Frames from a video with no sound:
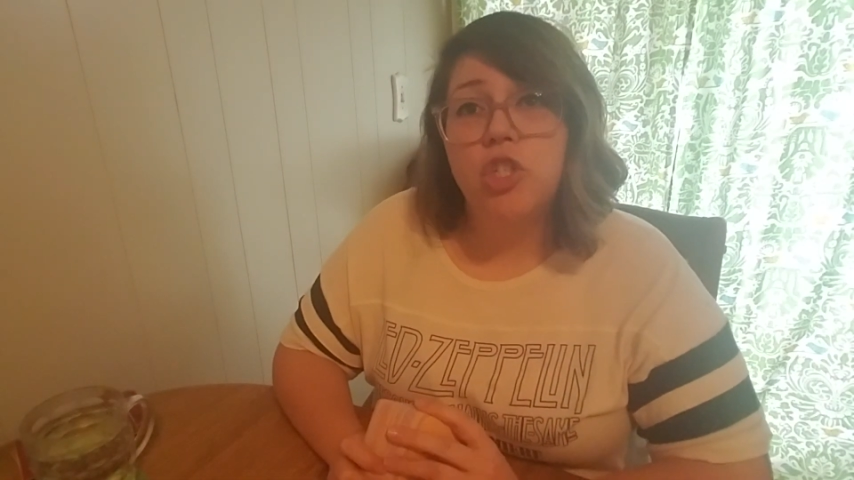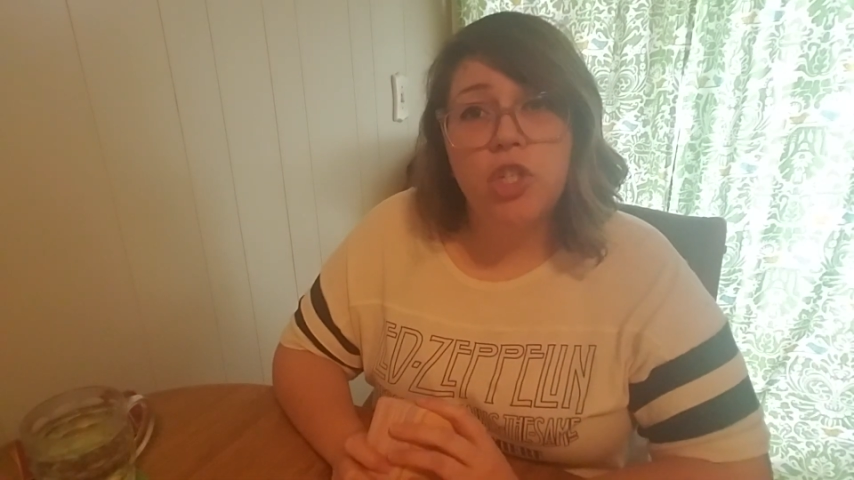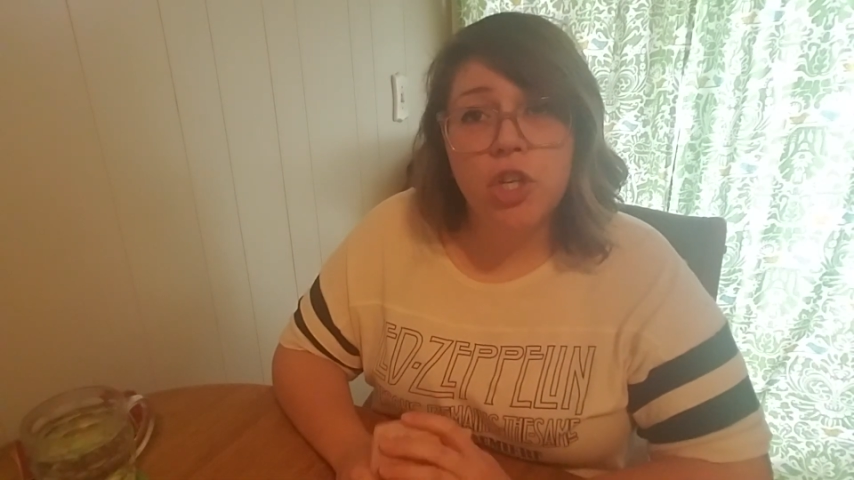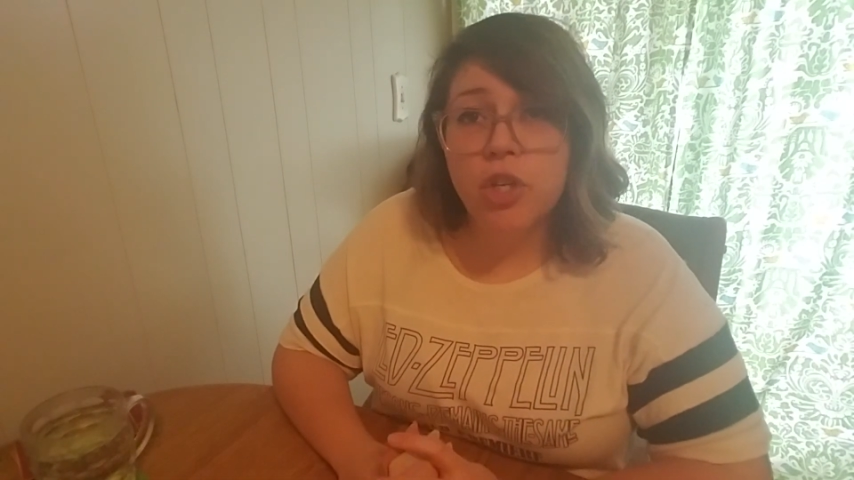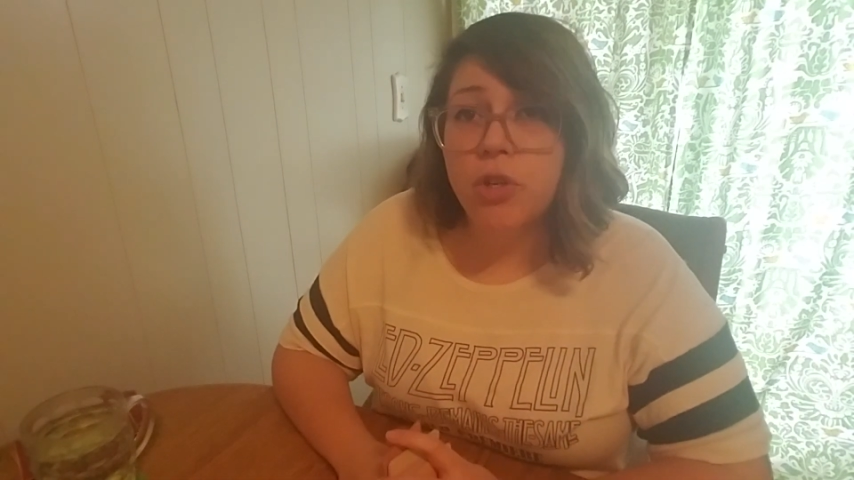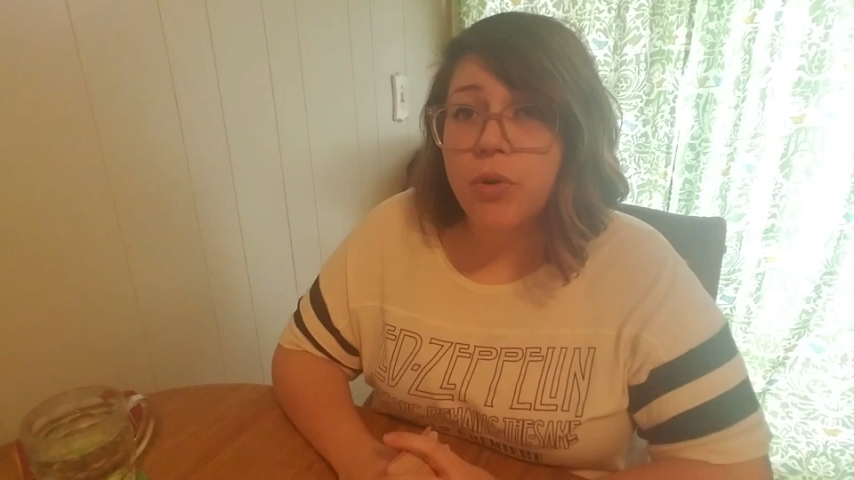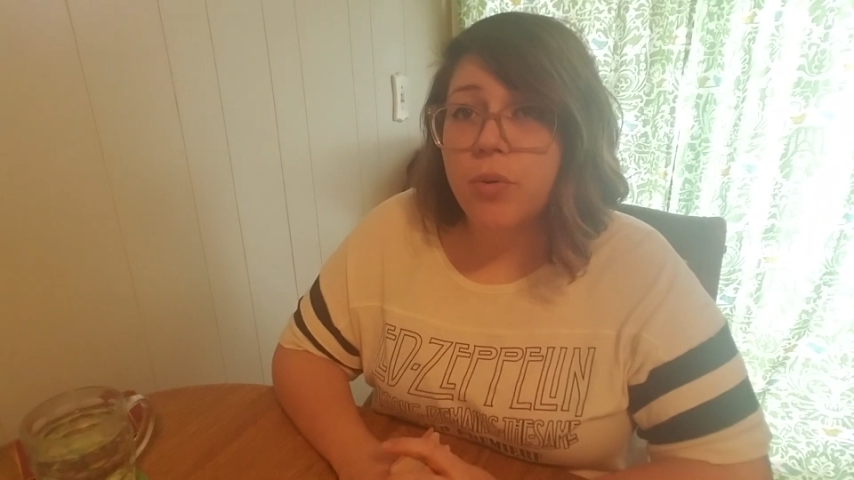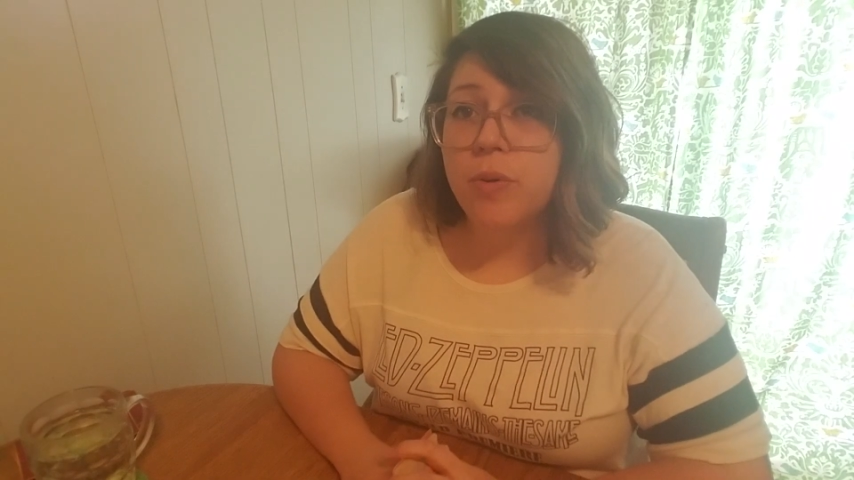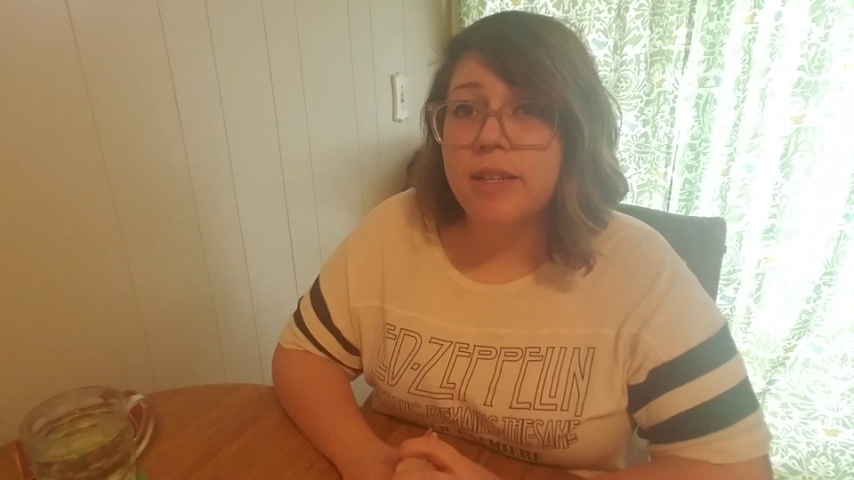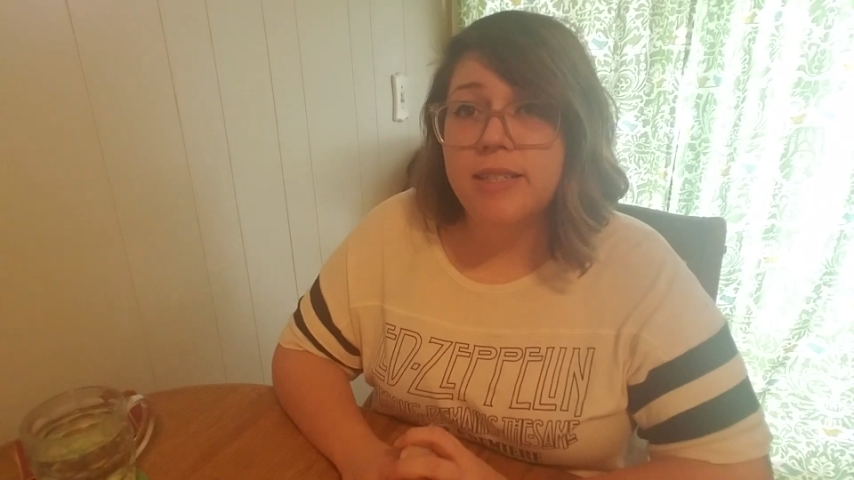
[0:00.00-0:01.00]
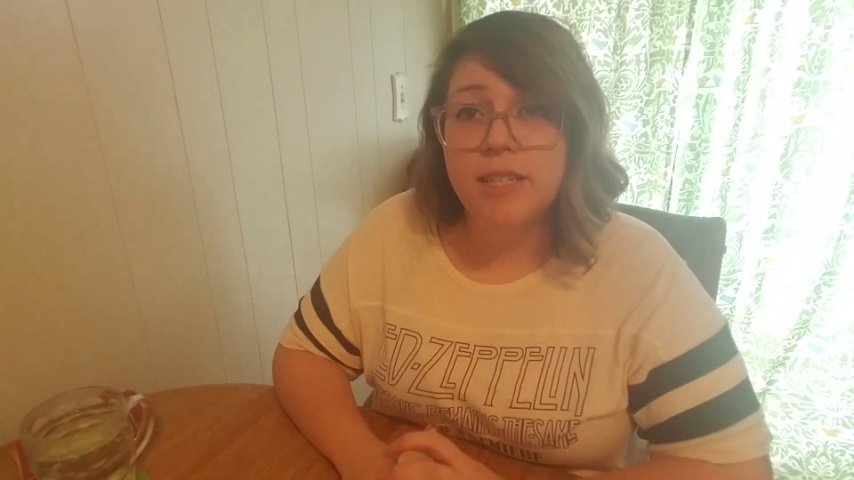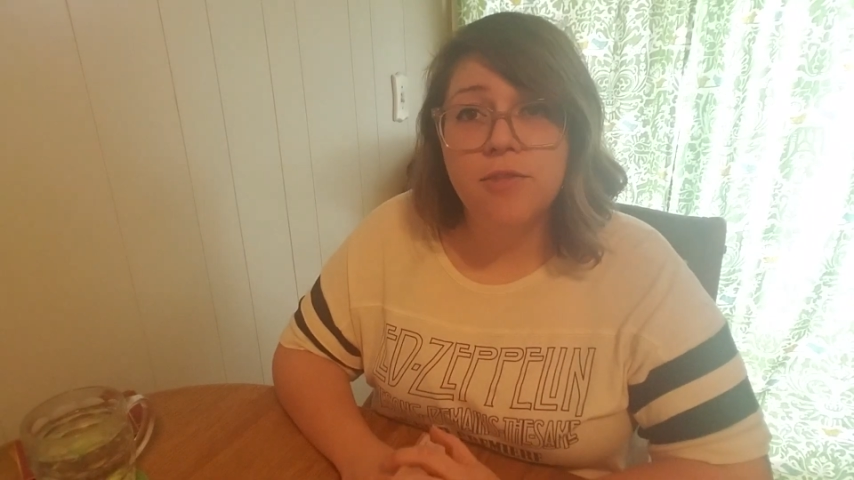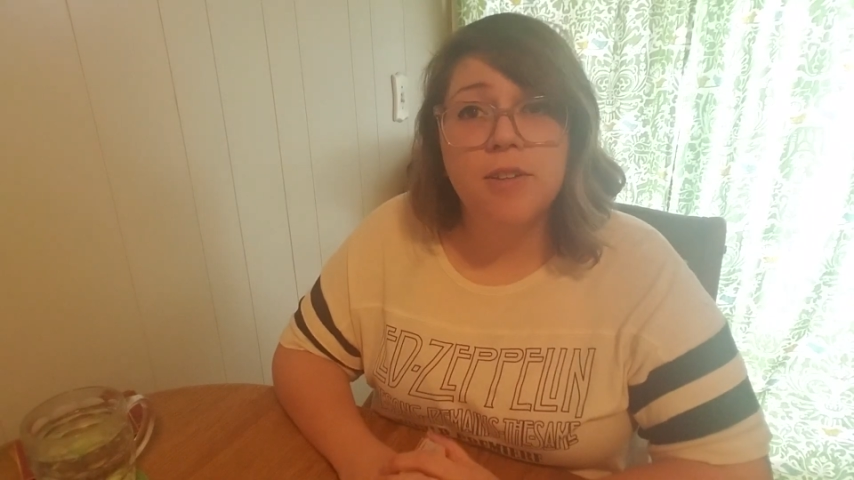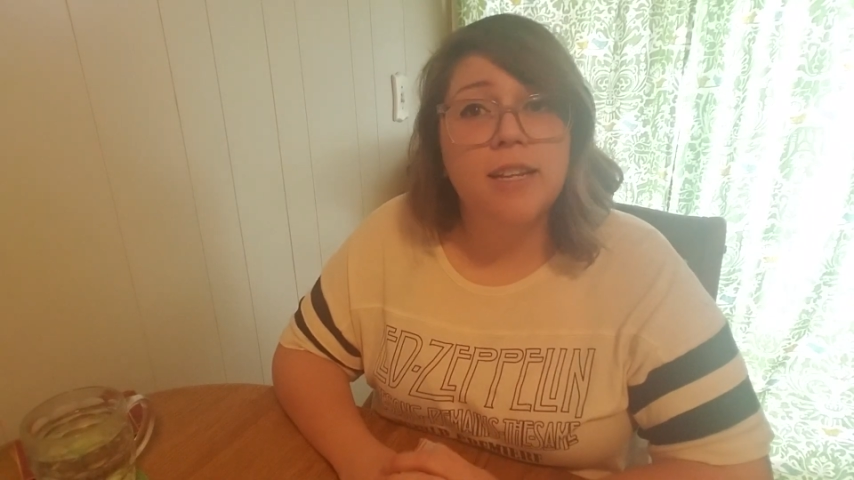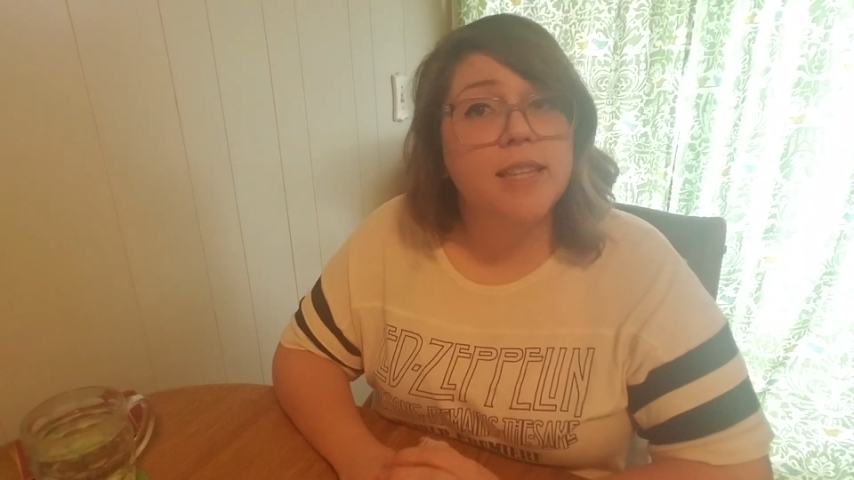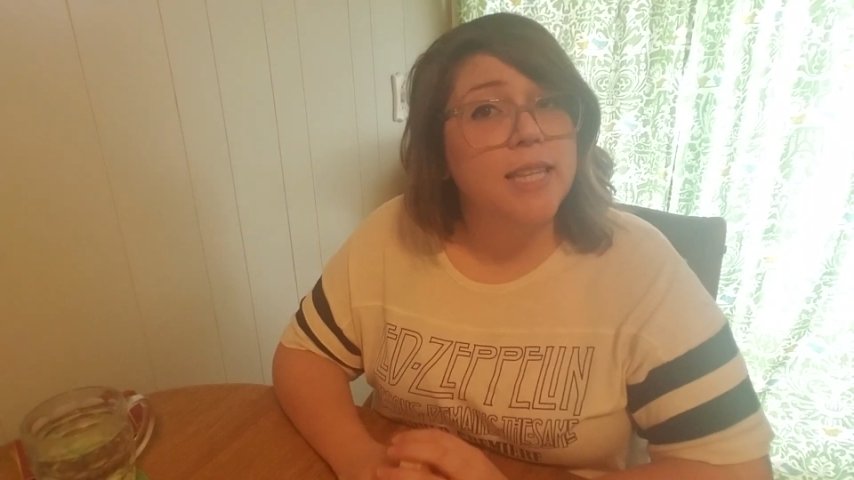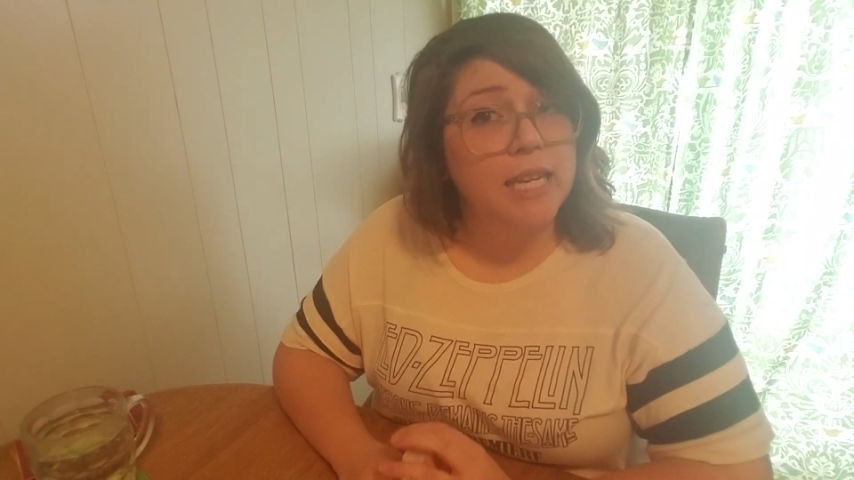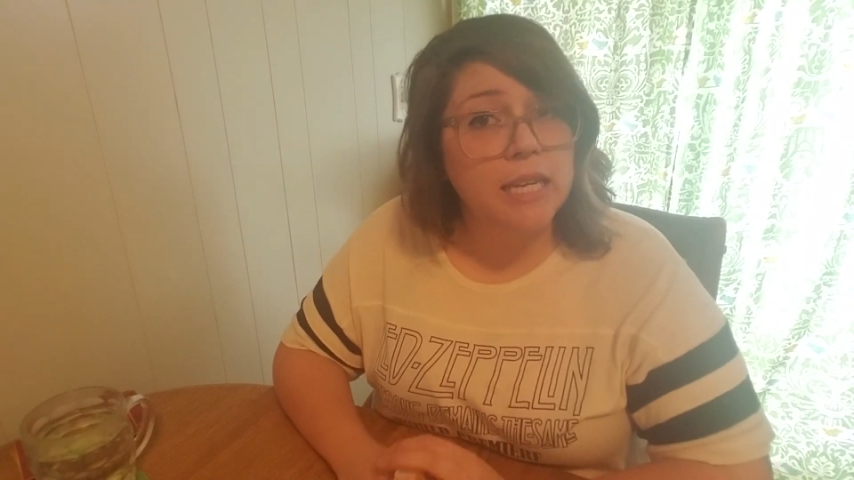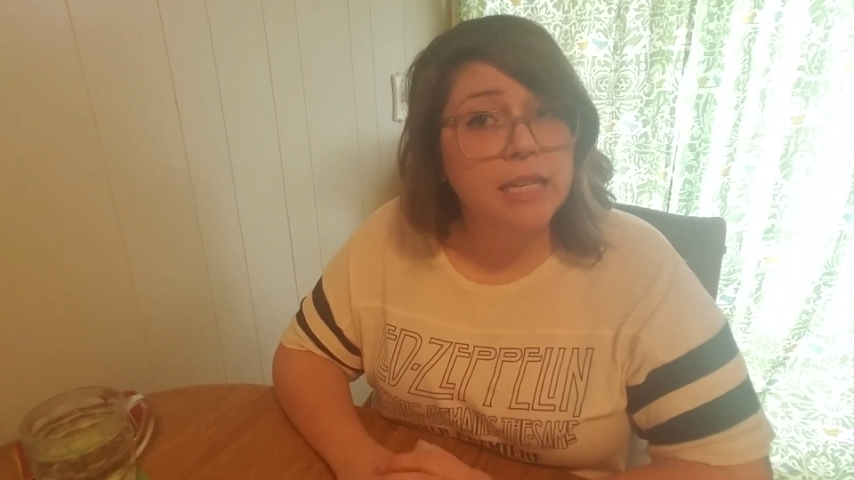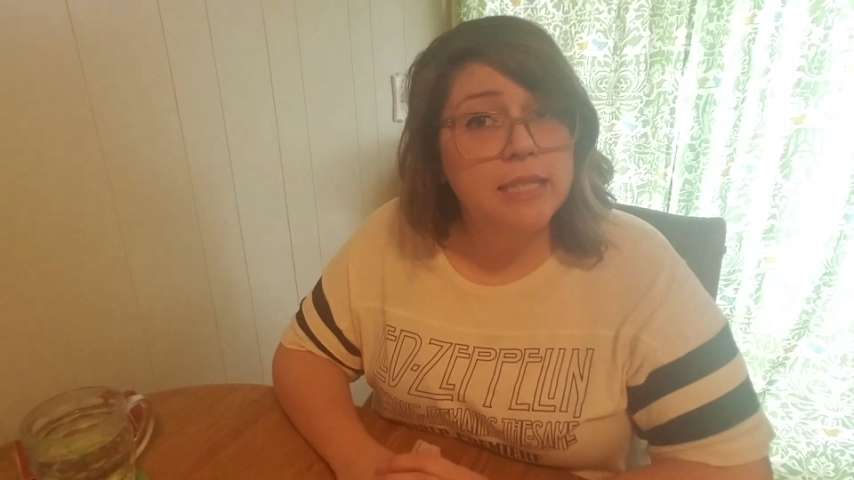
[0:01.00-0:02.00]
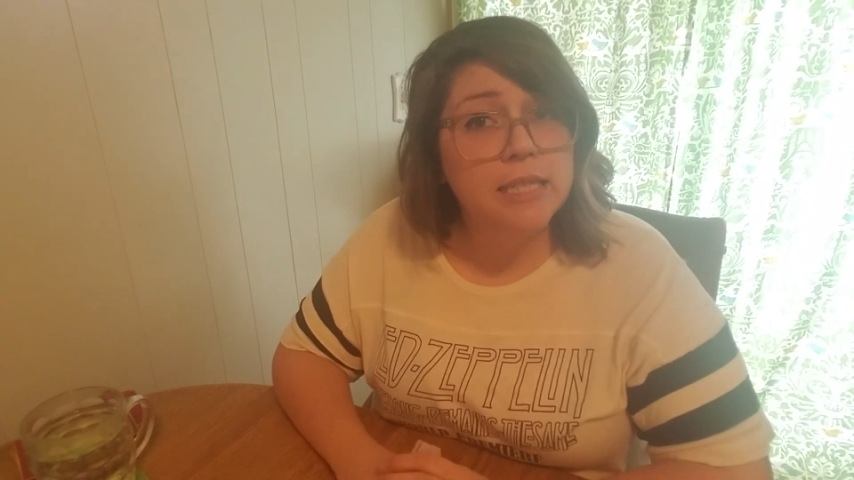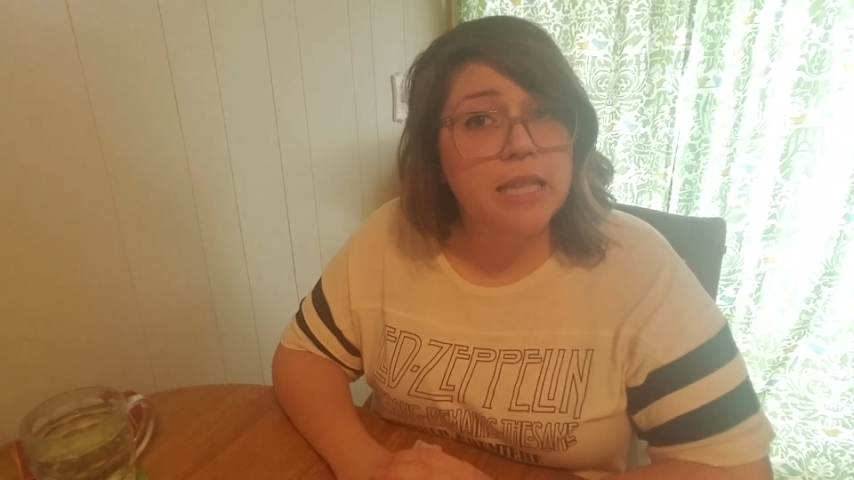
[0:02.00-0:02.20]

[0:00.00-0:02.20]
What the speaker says: two different things